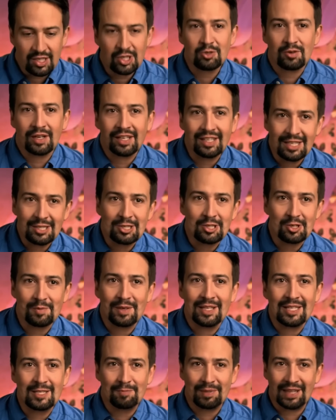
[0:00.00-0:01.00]
stringed
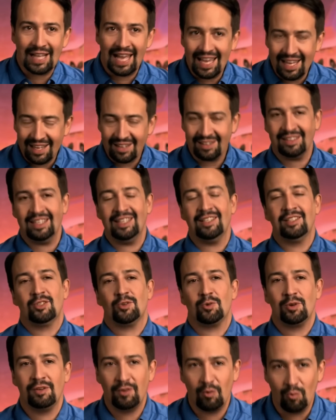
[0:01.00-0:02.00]
instruments playing in
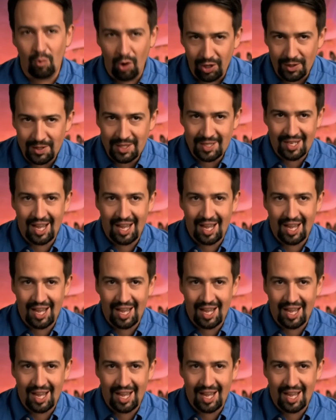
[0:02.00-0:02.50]
sort of a waltz